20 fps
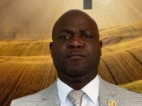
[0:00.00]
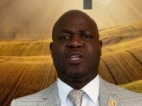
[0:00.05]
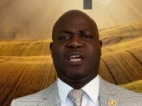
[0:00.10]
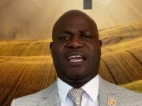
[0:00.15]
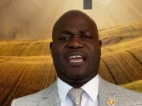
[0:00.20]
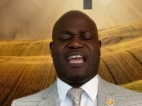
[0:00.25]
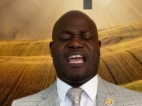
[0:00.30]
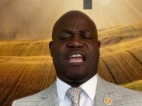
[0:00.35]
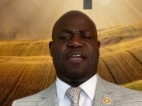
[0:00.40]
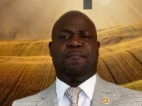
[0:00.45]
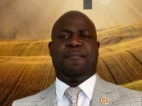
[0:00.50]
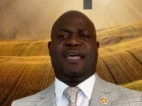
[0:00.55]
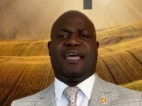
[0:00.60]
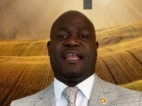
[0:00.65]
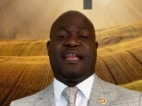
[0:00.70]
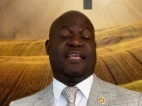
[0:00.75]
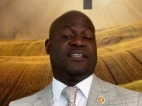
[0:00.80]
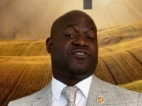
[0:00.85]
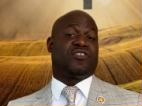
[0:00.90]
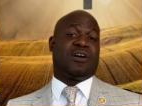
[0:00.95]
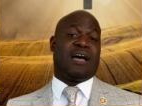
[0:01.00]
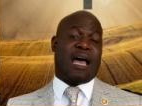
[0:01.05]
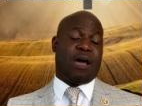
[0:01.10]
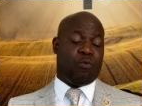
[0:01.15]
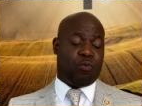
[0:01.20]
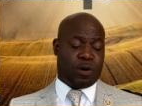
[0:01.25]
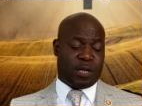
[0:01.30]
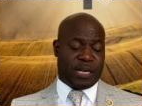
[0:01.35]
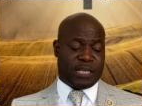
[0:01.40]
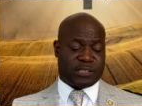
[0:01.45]
Amen. And so I
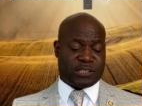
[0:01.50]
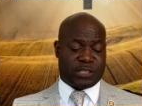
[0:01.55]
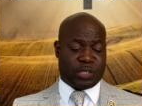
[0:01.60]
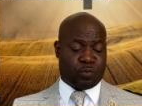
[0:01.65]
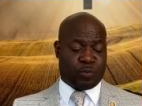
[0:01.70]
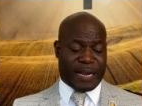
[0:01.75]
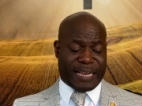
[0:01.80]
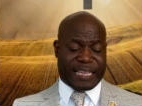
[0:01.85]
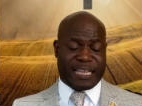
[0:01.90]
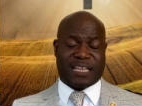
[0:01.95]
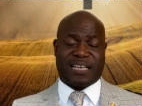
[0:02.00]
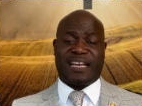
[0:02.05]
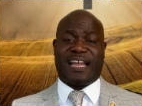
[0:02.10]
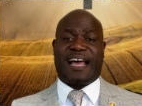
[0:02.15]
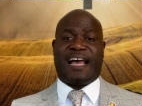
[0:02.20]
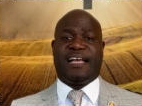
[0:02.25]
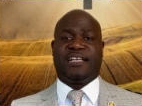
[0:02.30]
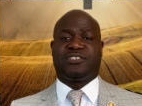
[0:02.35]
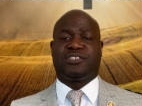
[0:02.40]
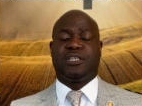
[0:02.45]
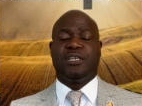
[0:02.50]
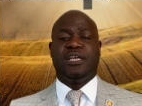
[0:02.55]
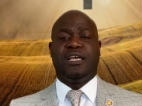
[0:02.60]
want us to recognize,